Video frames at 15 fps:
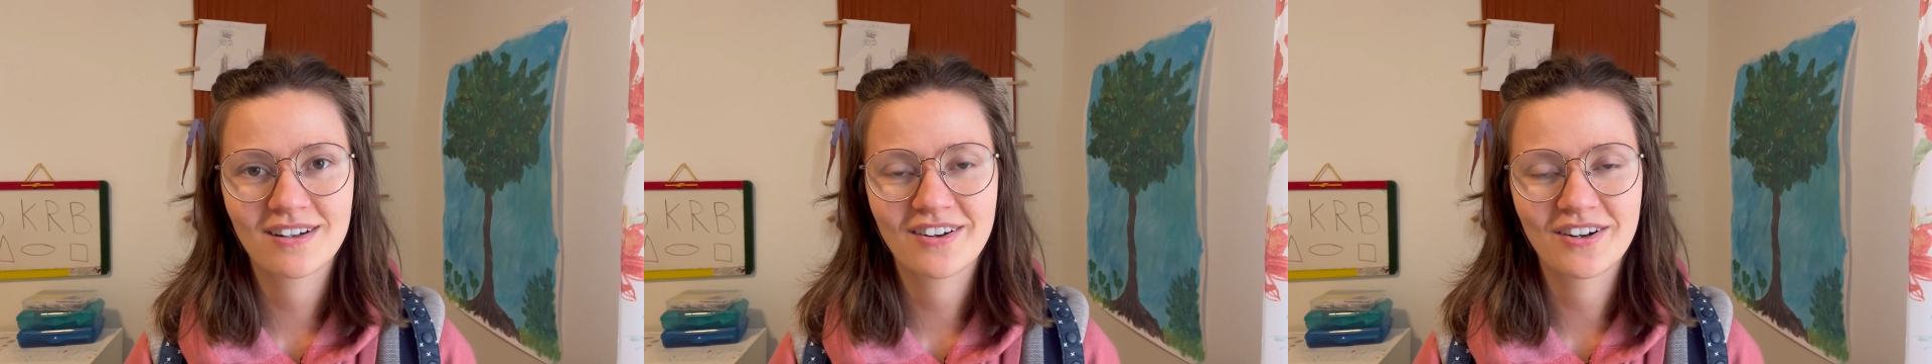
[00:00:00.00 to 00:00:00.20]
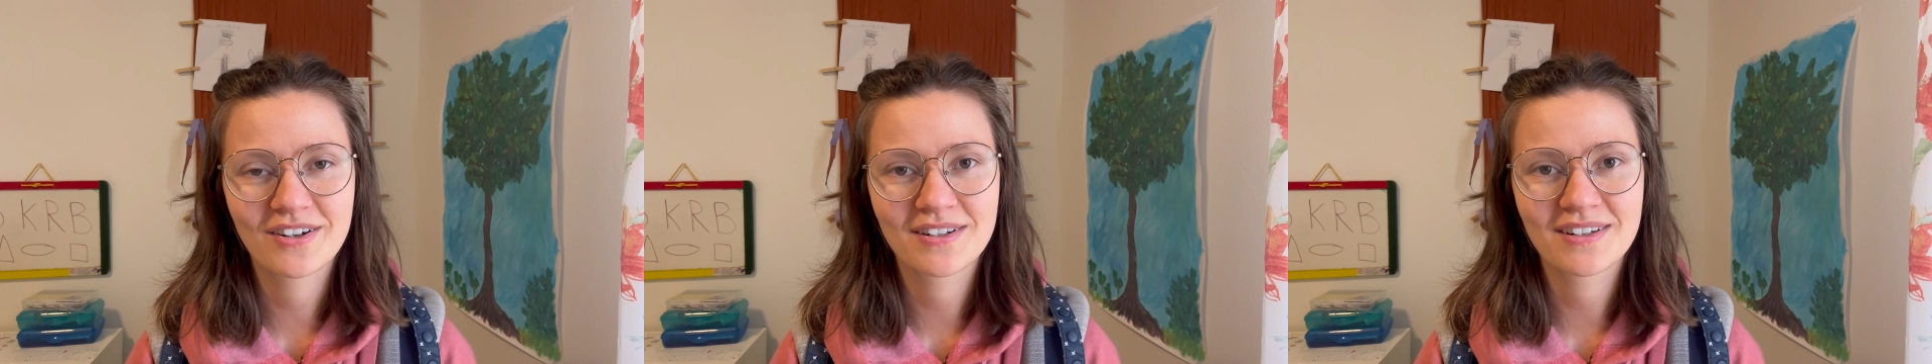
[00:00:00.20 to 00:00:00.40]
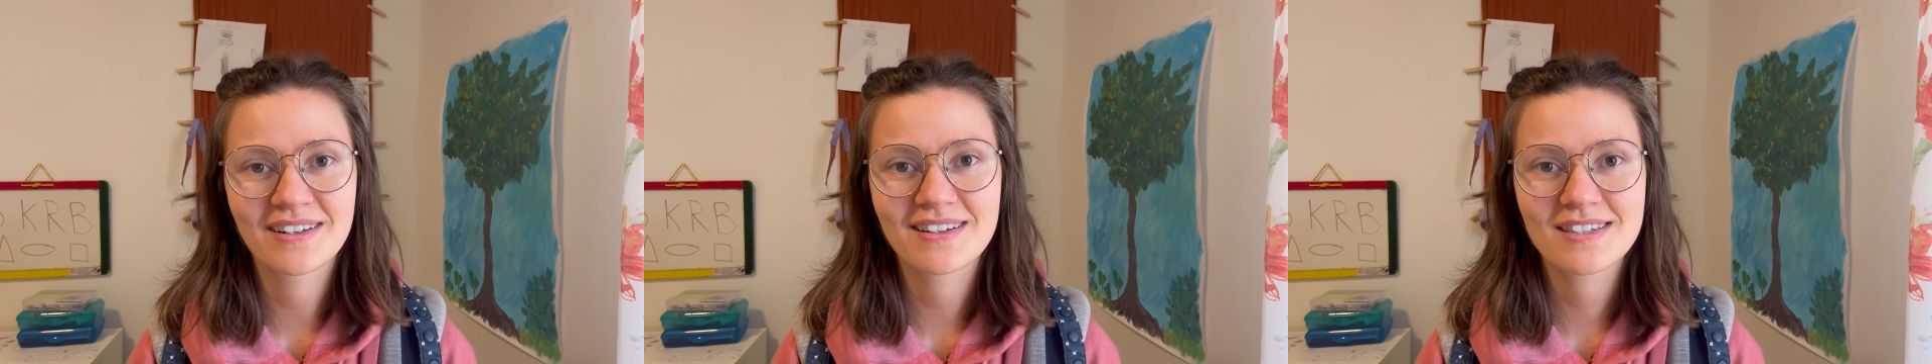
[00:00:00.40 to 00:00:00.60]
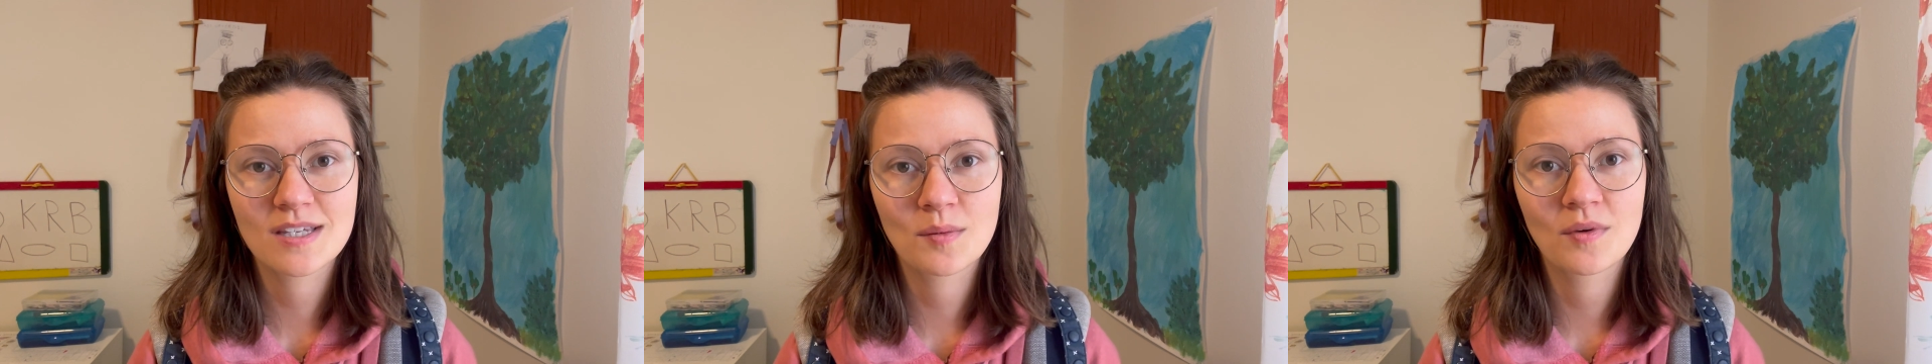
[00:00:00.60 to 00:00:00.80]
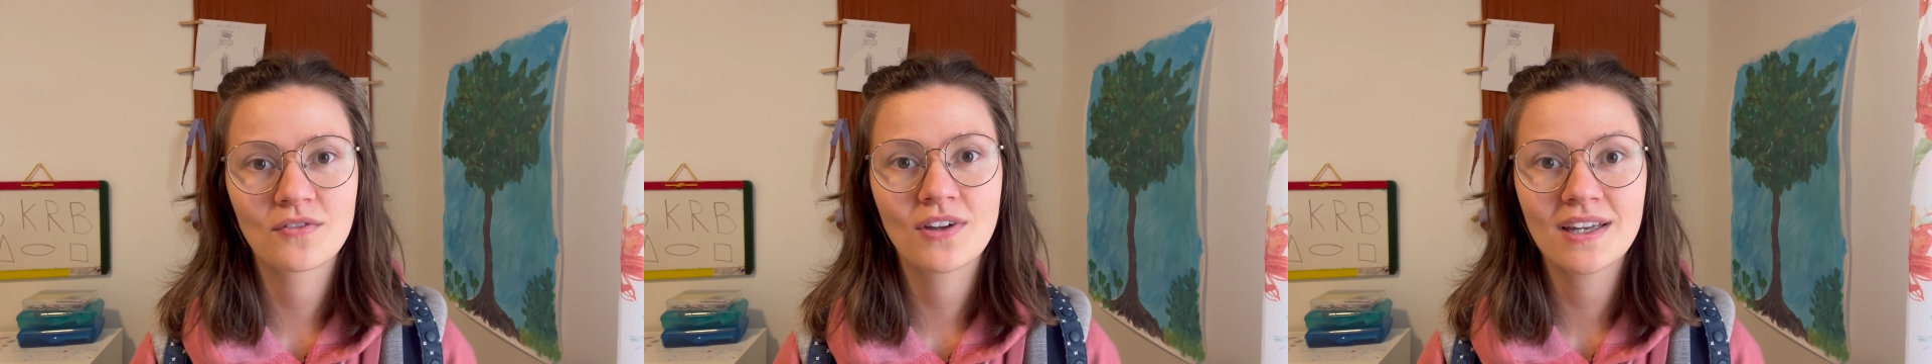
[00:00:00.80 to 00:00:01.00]
on
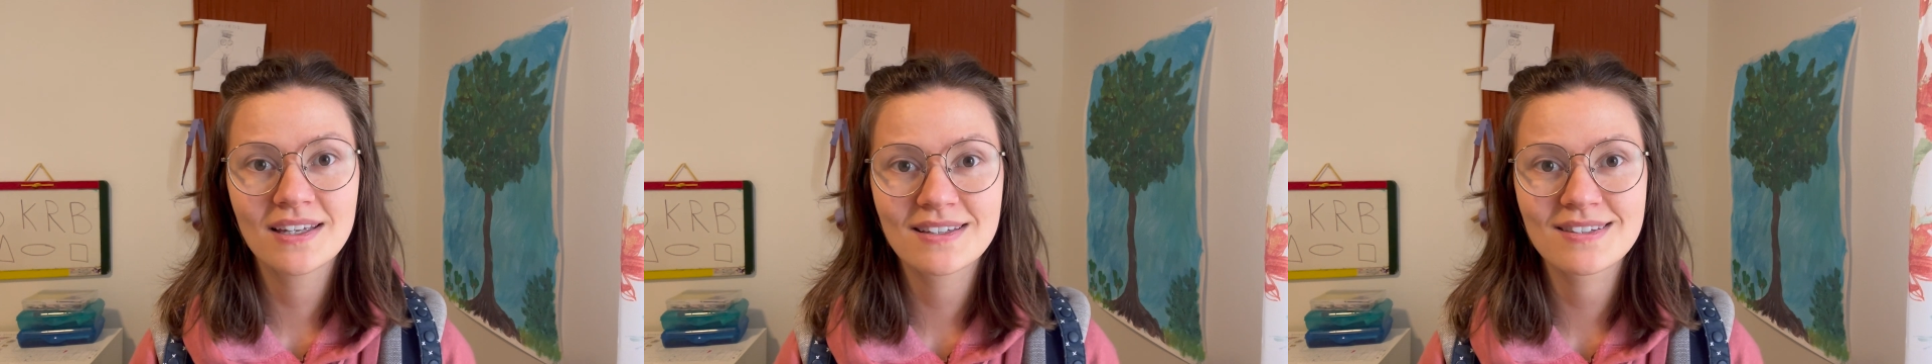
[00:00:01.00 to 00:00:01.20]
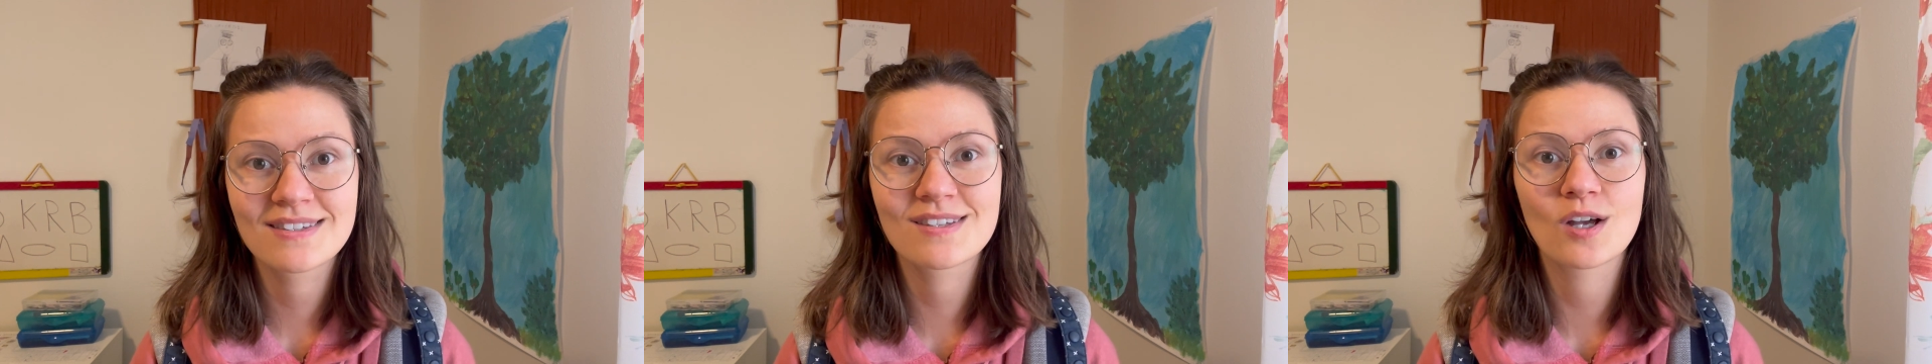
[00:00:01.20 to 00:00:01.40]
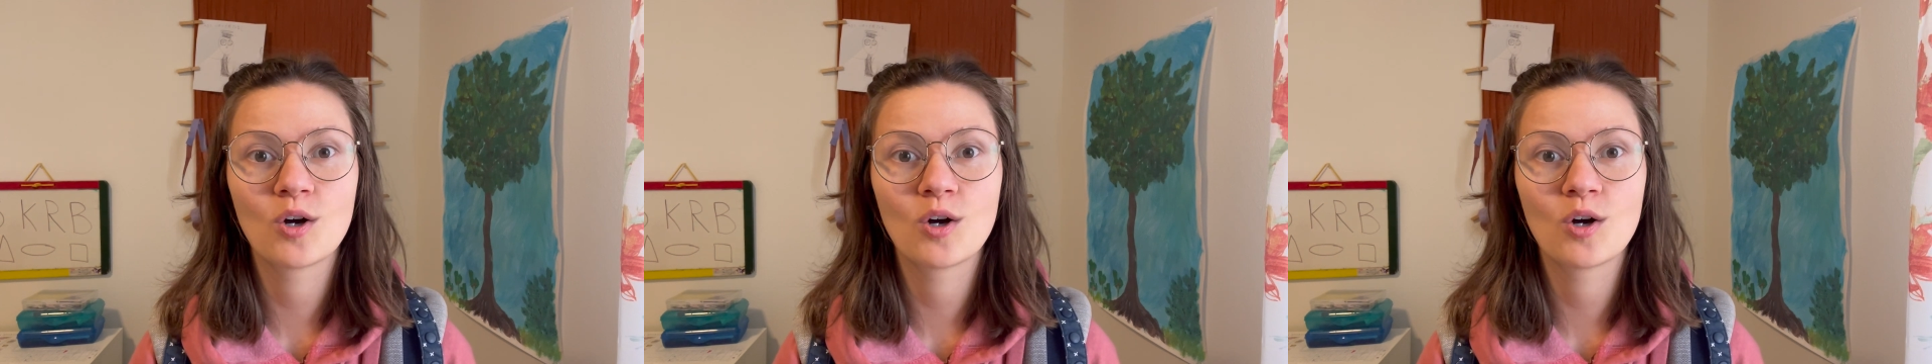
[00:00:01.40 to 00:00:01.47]
some of his